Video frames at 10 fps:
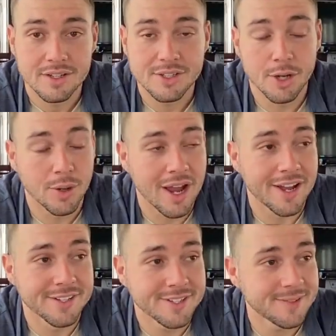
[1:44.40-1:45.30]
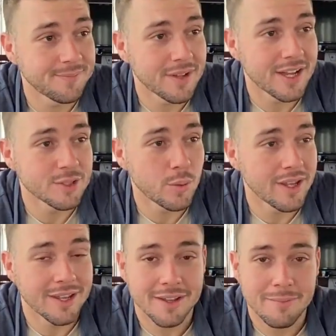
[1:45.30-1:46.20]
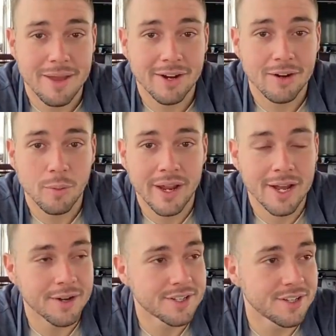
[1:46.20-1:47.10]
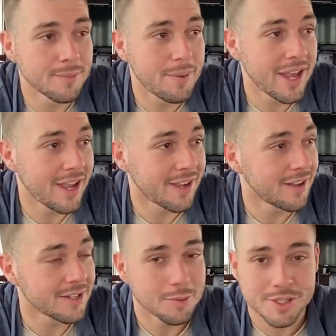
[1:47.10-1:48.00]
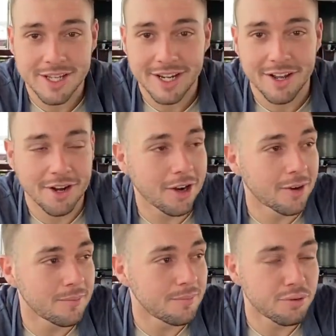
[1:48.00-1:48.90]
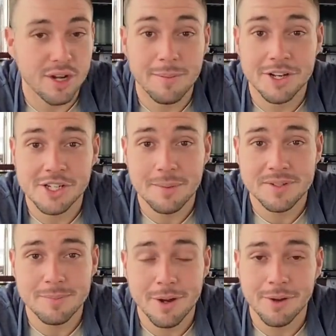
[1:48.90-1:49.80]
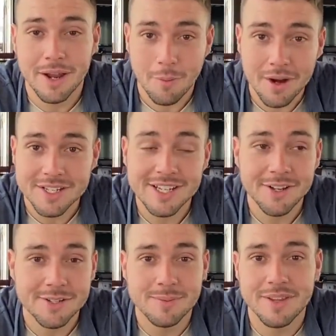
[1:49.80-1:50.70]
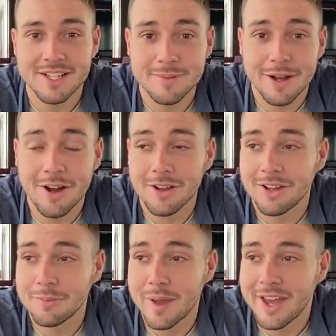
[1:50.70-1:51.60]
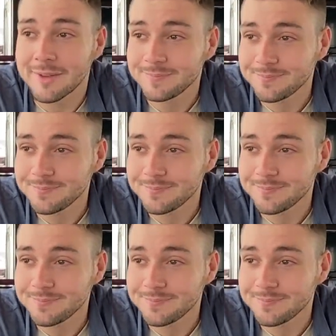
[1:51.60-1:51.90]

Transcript: So guys, as we make our way out into the bay, as we're sitting on our pretty much empty boat, I want to tell you some things about Ha Long Bay.